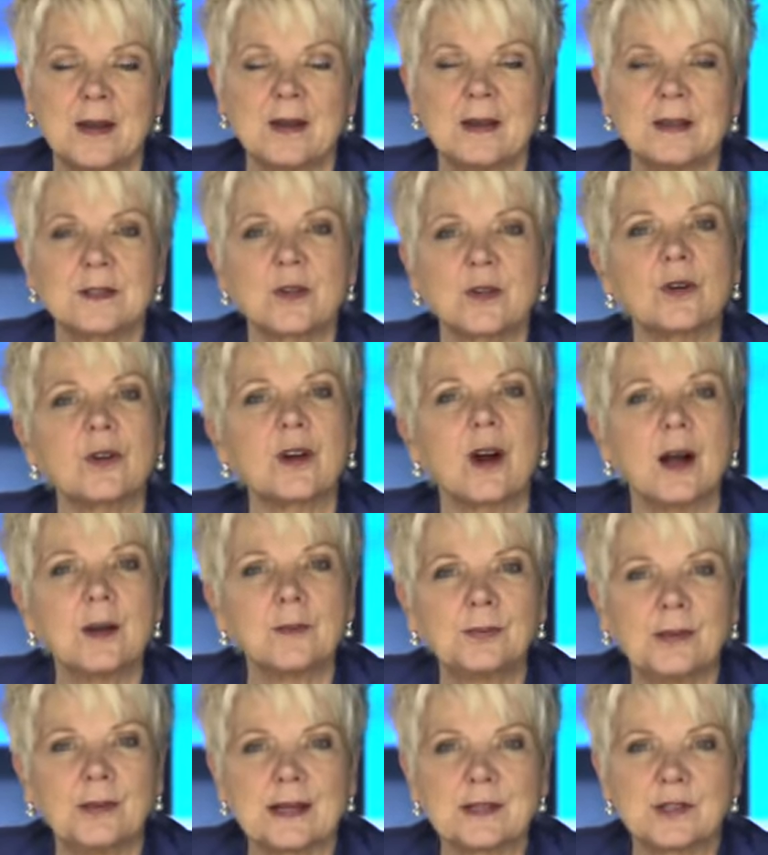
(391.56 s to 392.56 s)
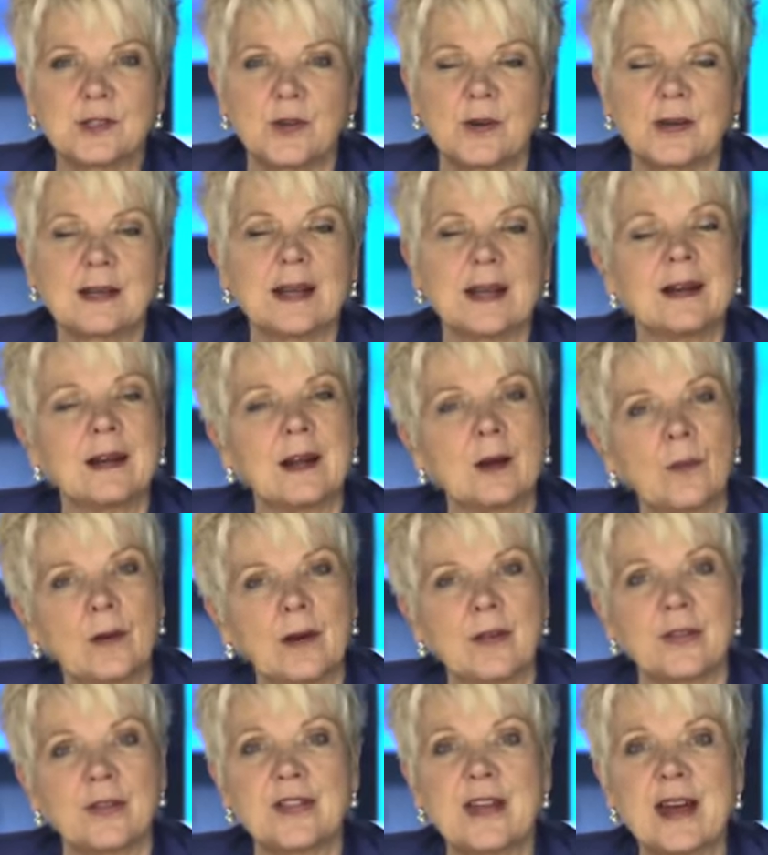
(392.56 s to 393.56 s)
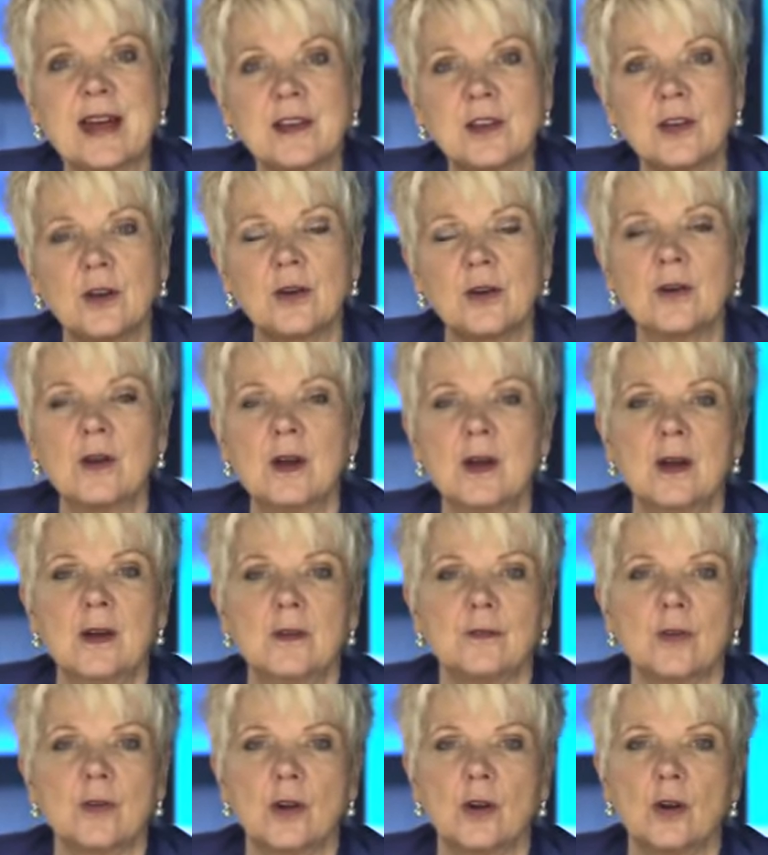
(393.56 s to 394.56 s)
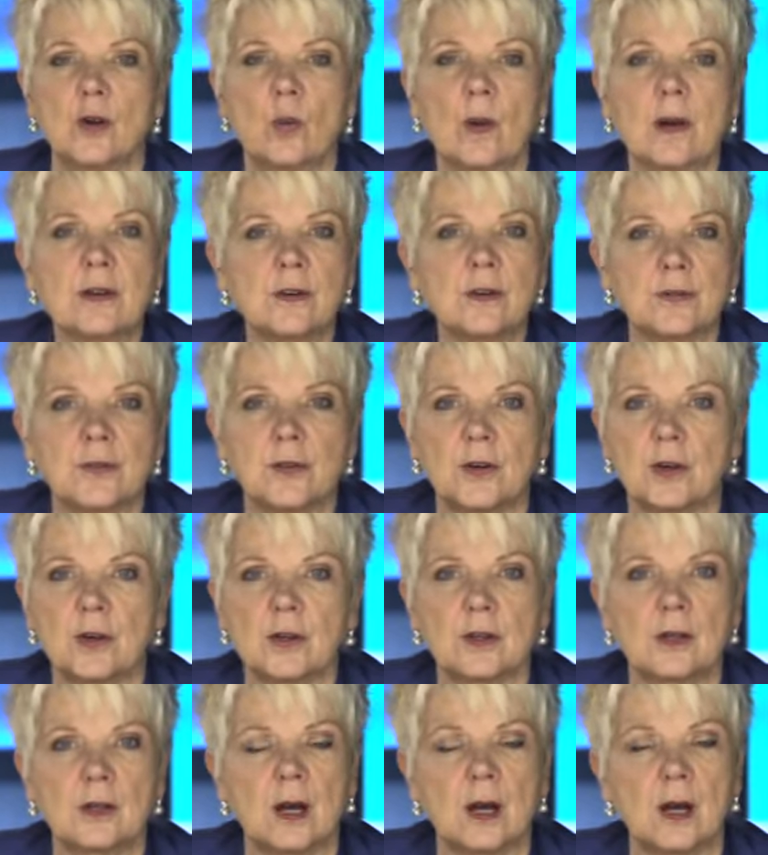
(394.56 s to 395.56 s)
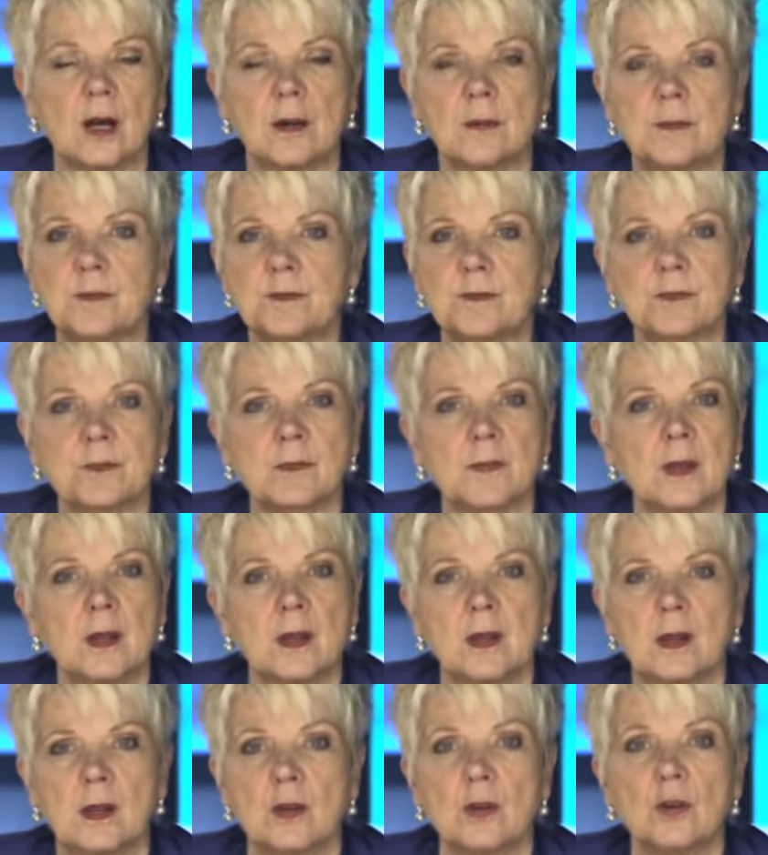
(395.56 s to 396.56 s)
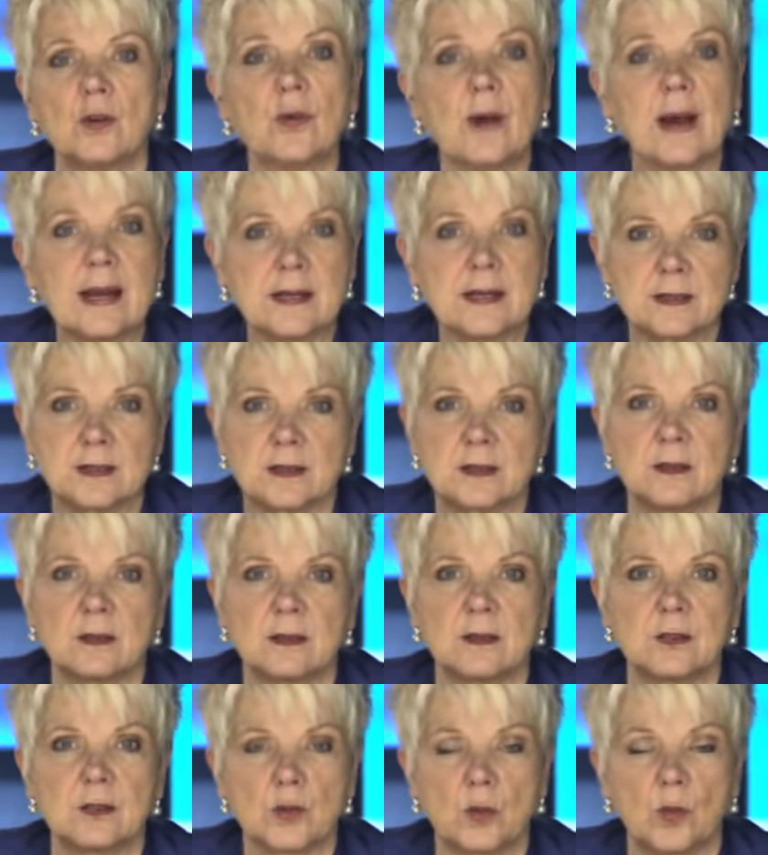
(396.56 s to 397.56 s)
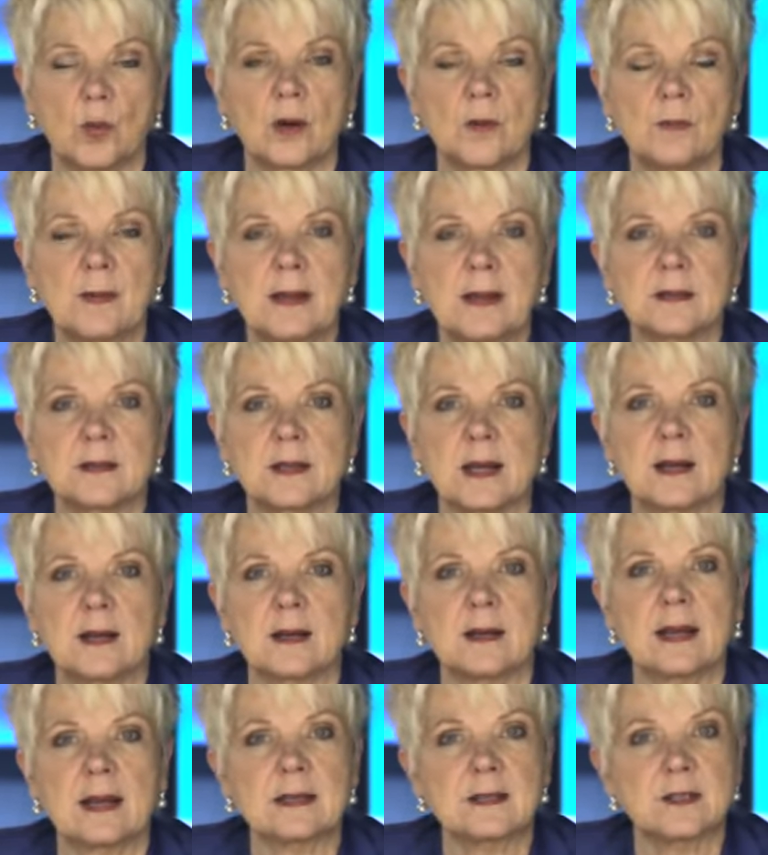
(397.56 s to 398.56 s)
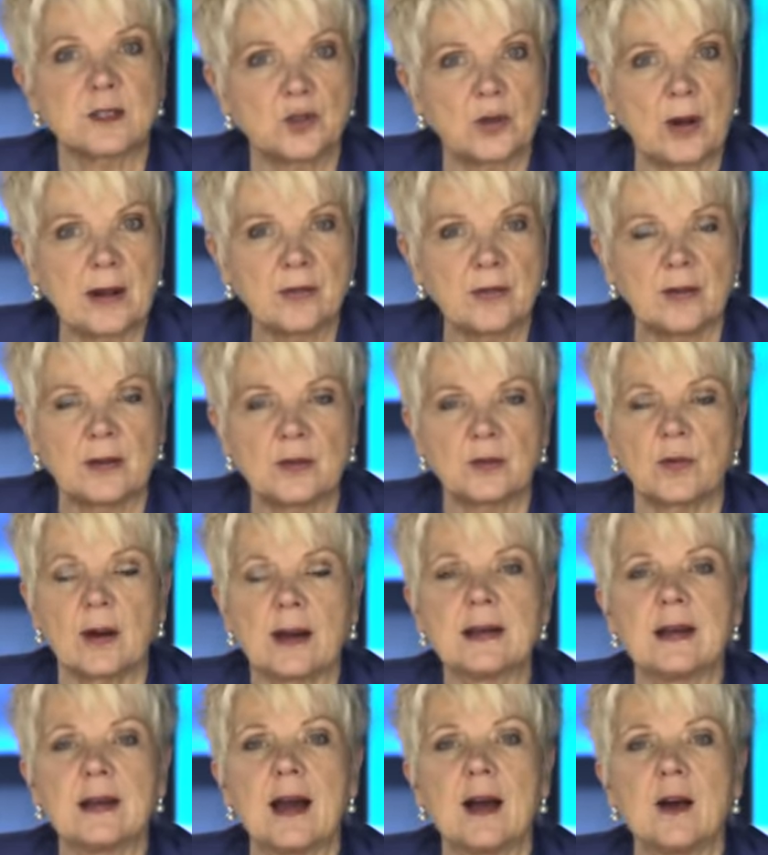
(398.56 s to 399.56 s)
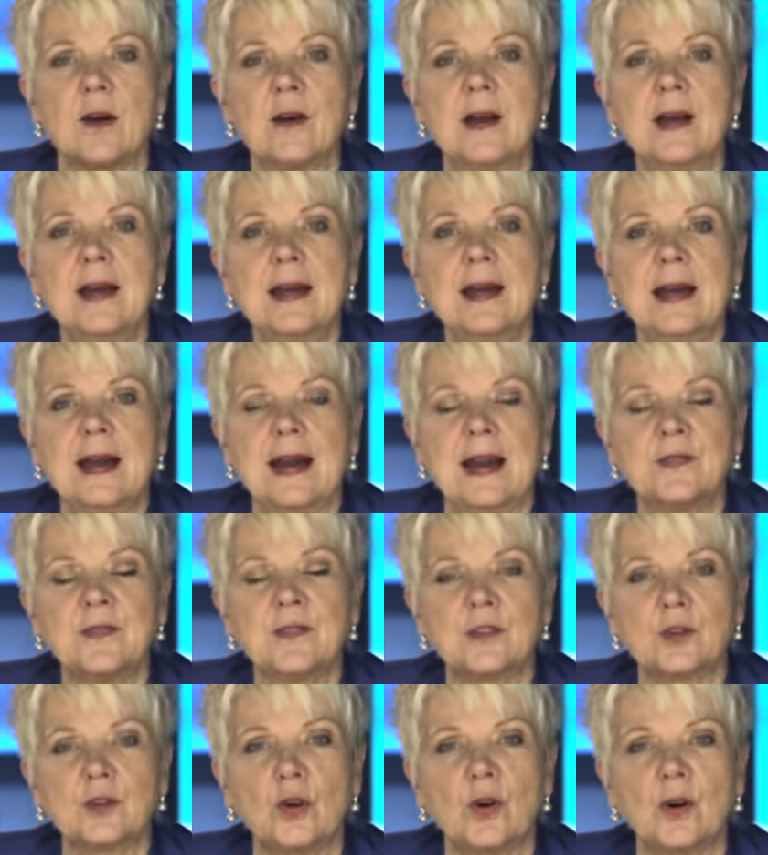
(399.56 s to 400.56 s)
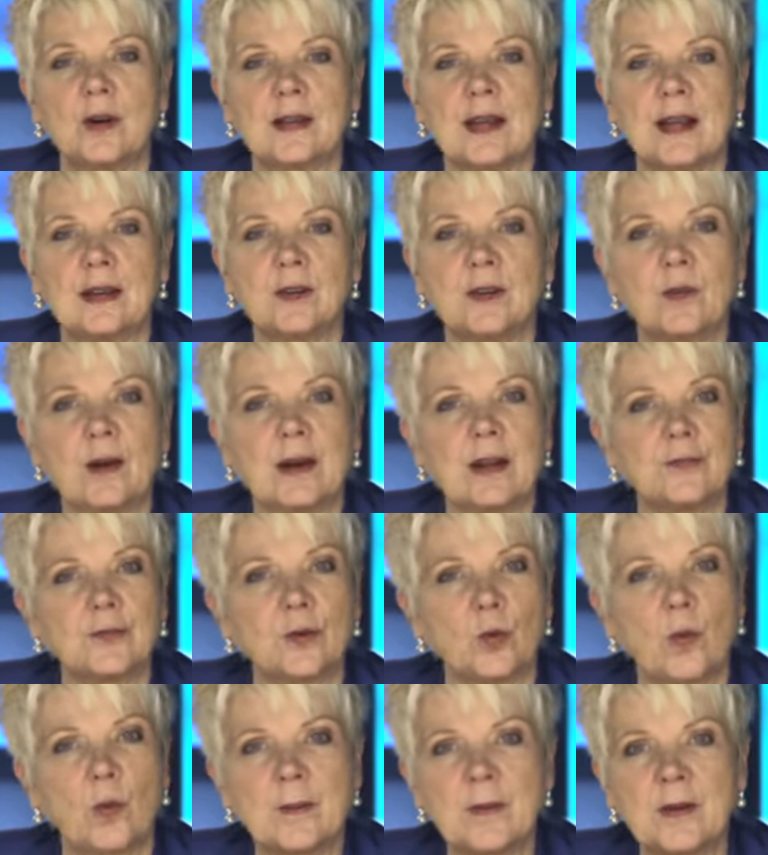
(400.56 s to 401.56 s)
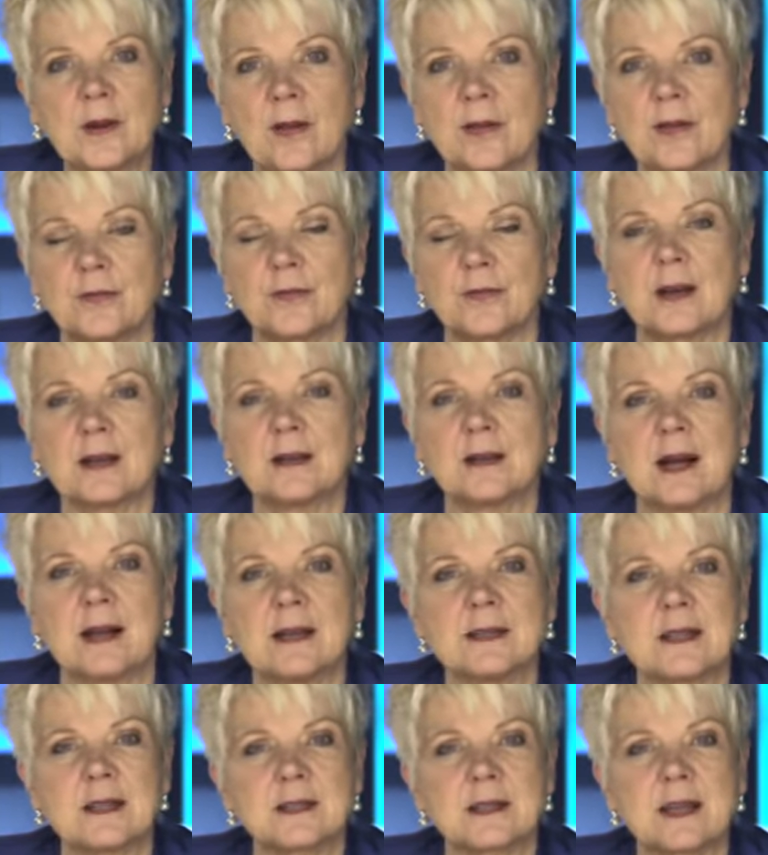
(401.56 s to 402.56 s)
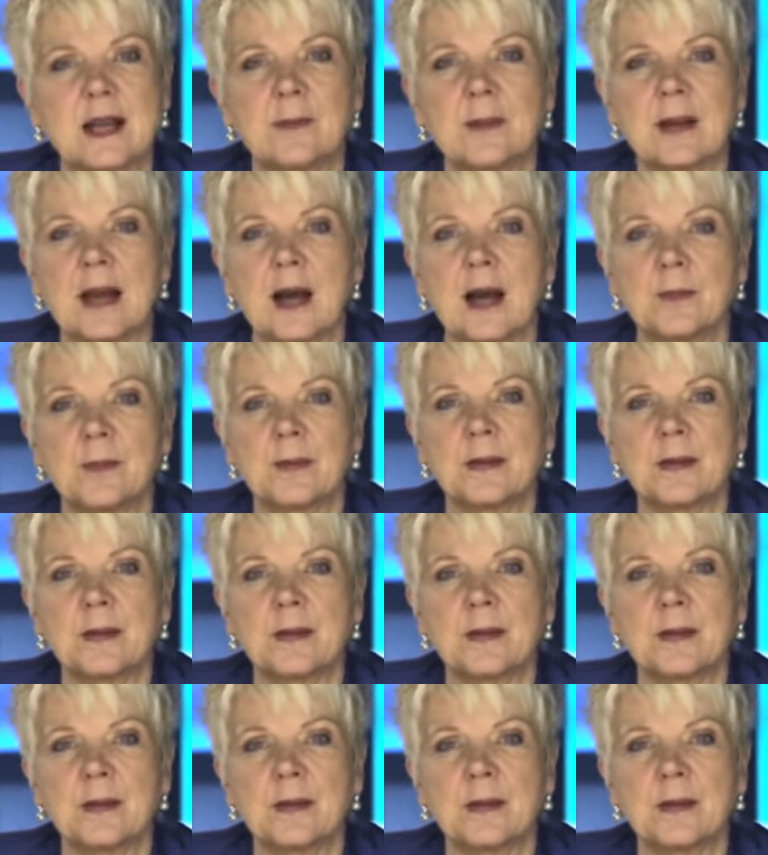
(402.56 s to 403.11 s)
So God bless you. Again, I want to thank you for your wonderful grace toward me as I get strengthened right now in the Lord, getting ready for Women on the Front Lines that's coming up.